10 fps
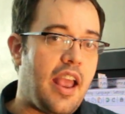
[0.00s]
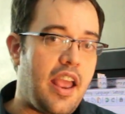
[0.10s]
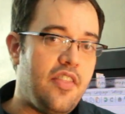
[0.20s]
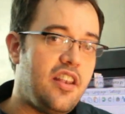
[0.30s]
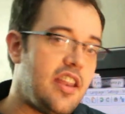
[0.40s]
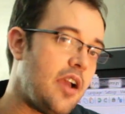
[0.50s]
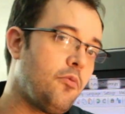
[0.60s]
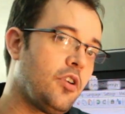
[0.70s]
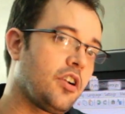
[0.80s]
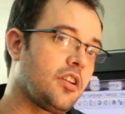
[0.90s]
And the
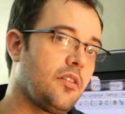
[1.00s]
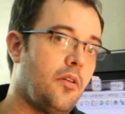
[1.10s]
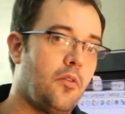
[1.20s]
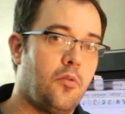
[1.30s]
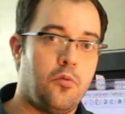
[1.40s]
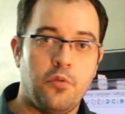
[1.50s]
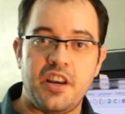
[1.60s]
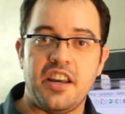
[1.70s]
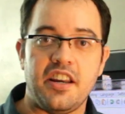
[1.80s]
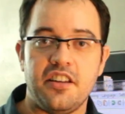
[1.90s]
network
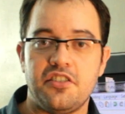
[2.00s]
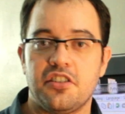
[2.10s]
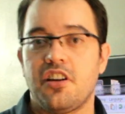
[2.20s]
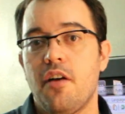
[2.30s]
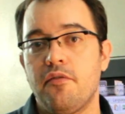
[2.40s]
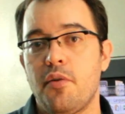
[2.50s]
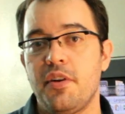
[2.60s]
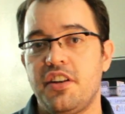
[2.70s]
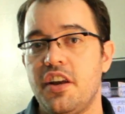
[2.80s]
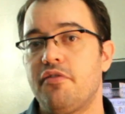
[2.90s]
reads come from a
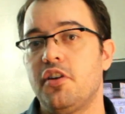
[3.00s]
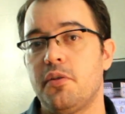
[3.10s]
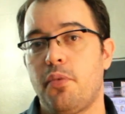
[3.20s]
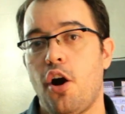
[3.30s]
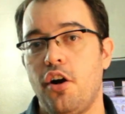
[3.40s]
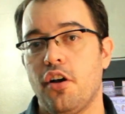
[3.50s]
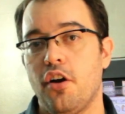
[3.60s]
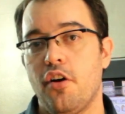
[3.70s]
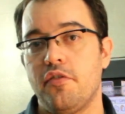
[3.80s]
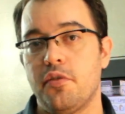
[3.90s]
different part
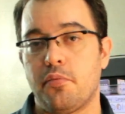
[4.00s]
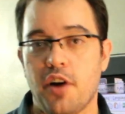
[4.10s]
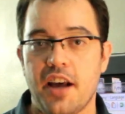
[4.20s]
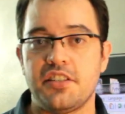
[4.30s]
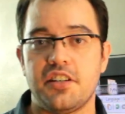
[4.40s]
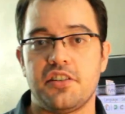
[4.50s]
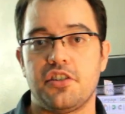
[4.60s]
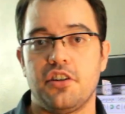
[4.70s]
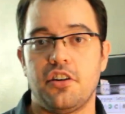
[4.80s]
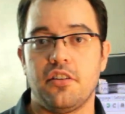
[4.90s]
of the
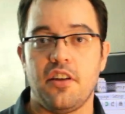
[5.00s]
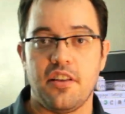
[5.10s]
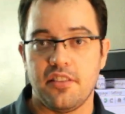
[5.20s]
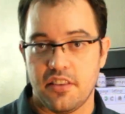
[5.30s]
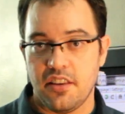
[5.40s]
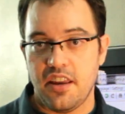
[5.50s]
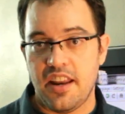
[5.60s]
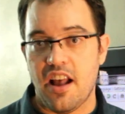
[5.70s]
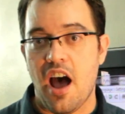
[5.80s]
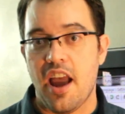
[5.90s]
processor
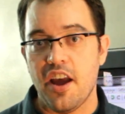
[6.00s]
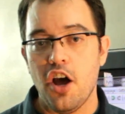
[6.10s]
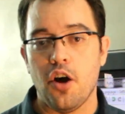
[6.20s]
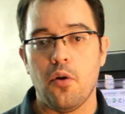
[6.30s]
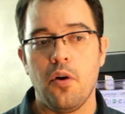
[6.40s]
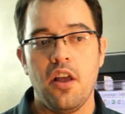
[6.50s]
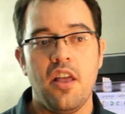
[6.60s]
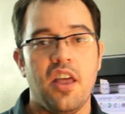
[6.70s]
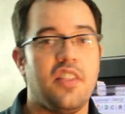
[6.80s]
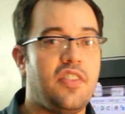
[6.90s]
in I.O.
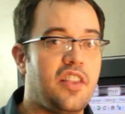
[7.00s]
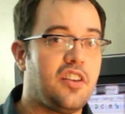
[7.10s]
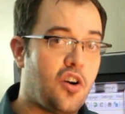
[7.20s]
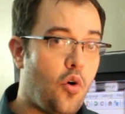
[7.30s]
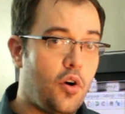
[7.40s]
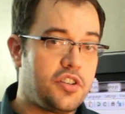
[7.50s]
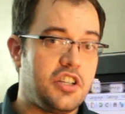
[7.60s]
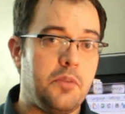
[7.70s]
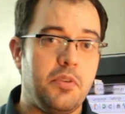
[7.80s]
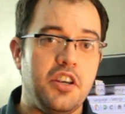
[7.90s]
than the core
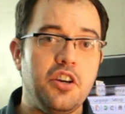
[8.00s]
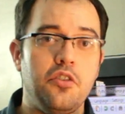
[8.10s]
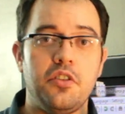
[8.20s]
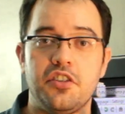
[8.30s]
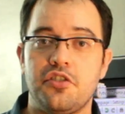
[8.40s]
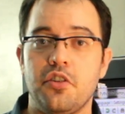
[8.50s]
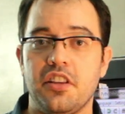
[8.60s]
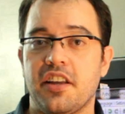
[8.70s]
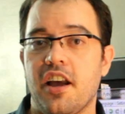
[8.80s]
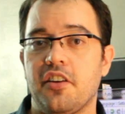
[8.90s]
CPU that's doing
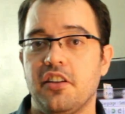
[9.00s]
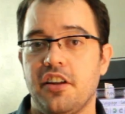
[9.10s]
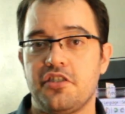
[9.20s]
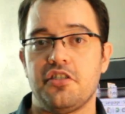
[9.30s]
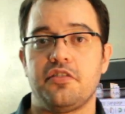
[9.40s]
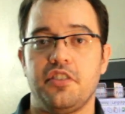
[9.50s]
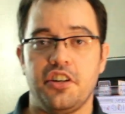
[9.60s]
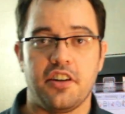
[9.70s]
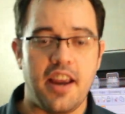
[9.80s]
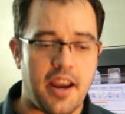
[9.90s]
the calculations for
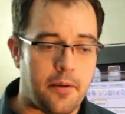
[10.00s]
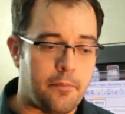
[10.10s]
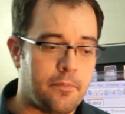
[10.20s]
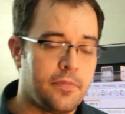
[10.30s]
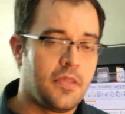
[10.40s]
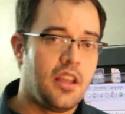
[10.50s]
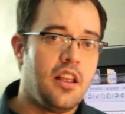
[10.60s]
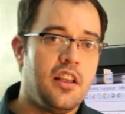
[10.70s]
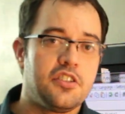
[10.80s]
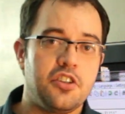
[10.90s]
your game
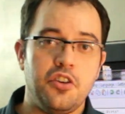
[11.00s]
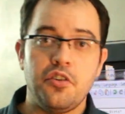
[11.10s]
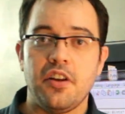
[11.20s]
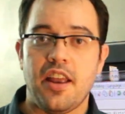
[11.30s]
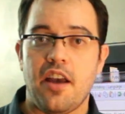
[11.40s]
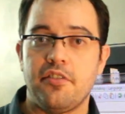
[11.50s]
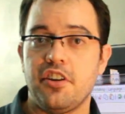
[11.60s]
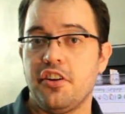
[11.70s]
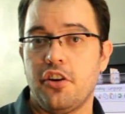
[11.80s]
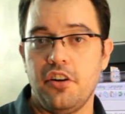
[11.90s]
so you can have
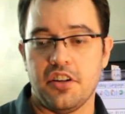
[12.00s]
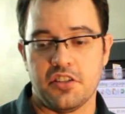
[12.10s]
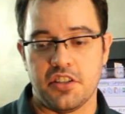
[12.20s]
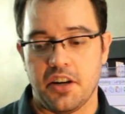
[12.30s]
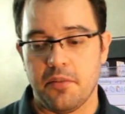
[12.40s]
concurrency.